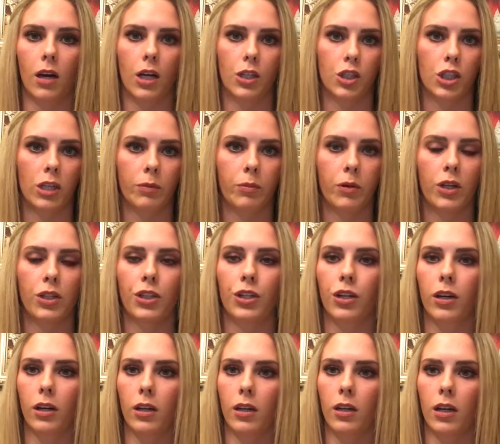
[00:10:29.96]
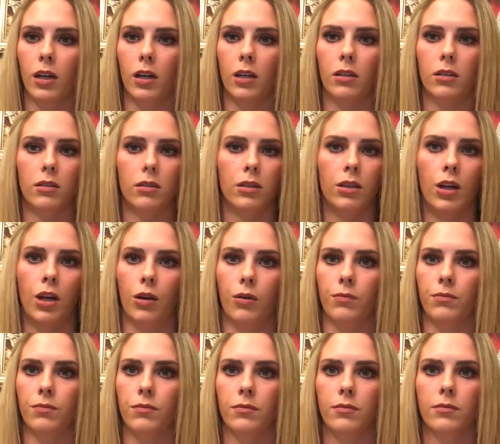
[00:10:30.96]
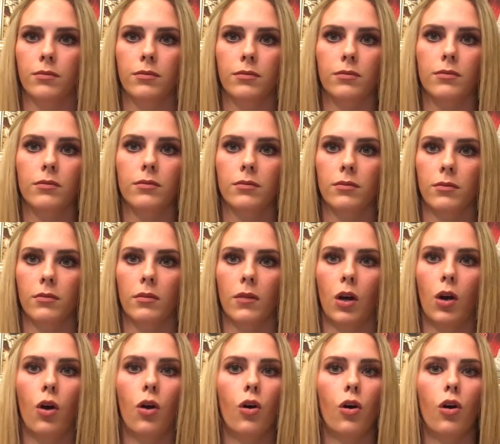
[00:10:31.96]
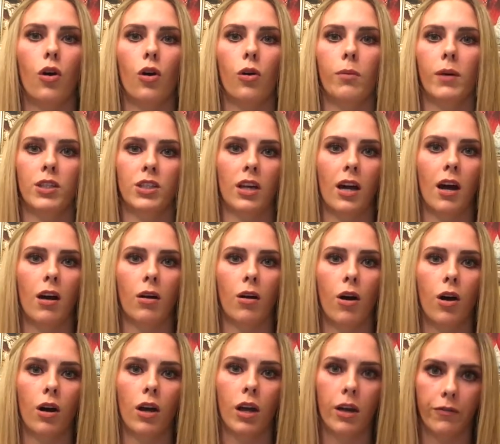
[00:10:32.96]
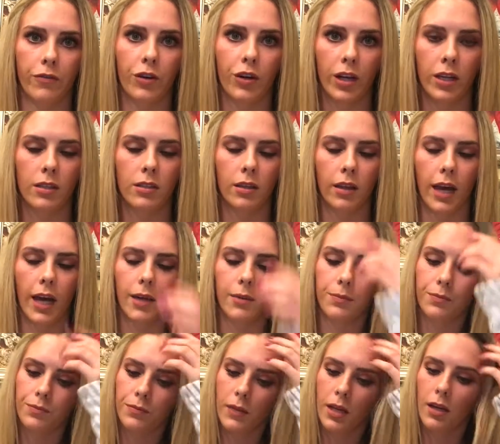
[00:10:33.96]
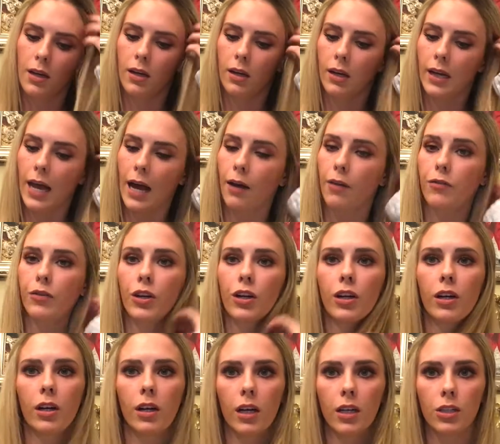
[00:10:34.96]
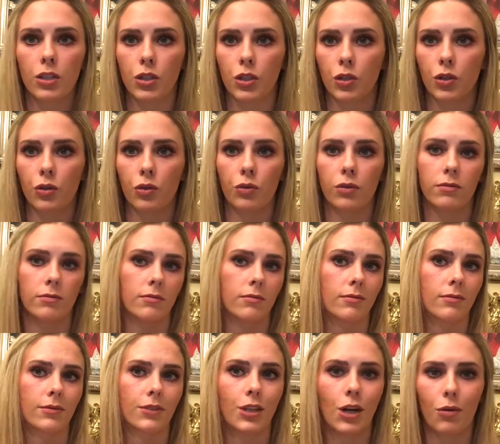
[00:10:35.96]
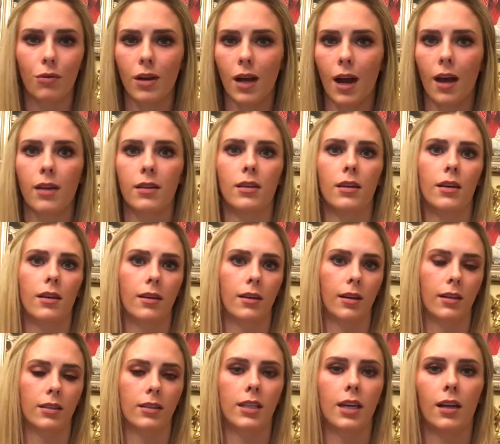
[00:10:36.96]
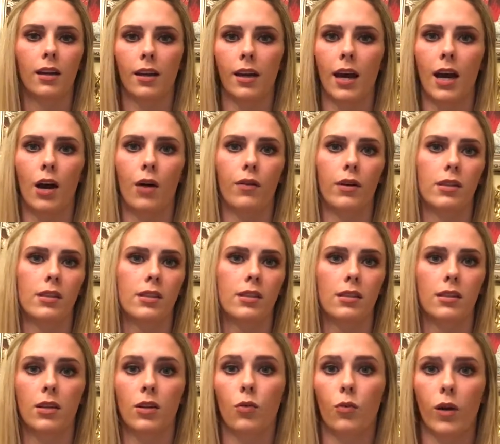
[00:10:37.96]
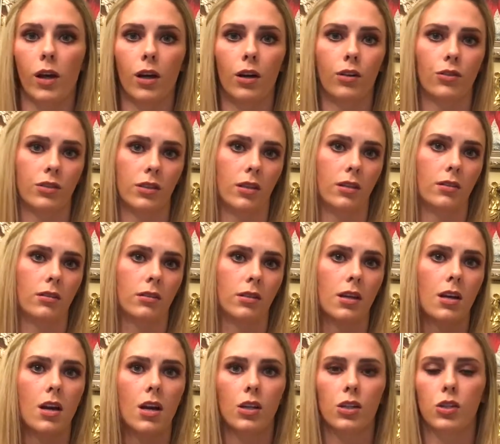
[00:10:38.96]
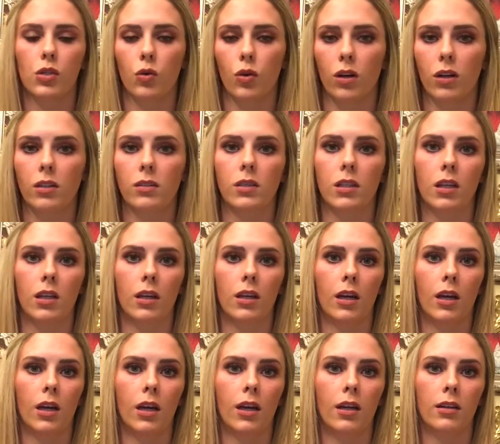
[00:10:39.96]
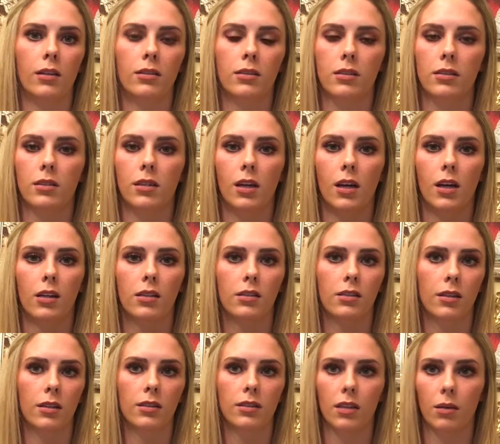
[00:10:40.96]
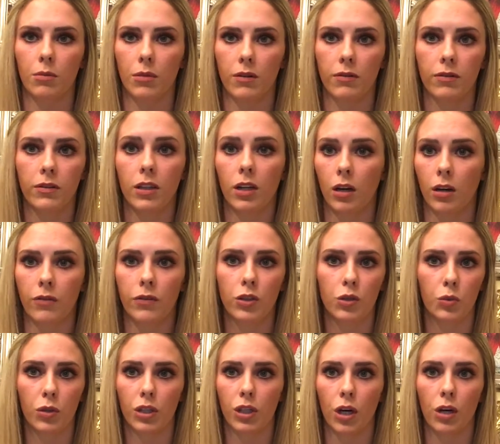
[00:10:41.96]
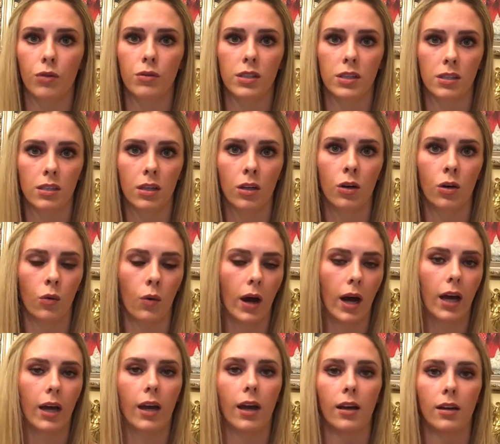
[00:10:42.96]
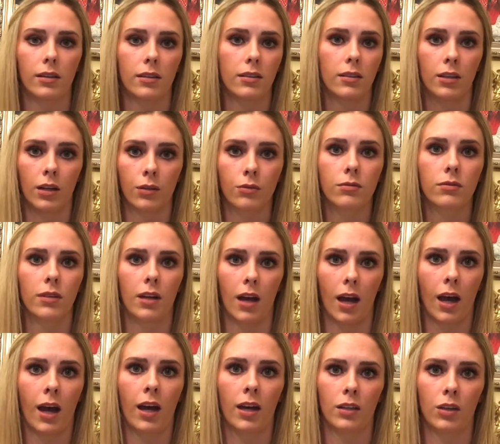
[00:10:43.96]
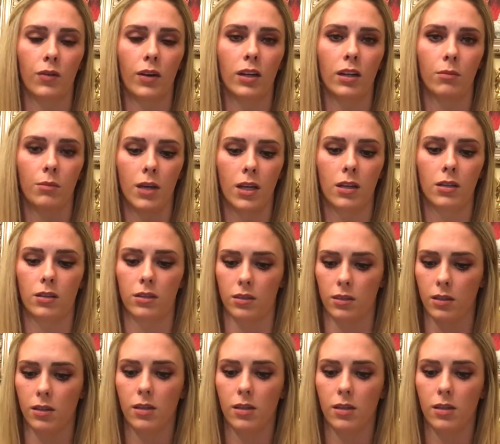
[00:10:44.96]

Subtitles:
cheaper, and you're going to get, you know, a whole bunch of alcohol if you're into that. Now, if you're into going hiking and getting out and seeing whales and snorkeling and seeing some of, you know, if you just want to go and see Hawaii, you know, I highly recommend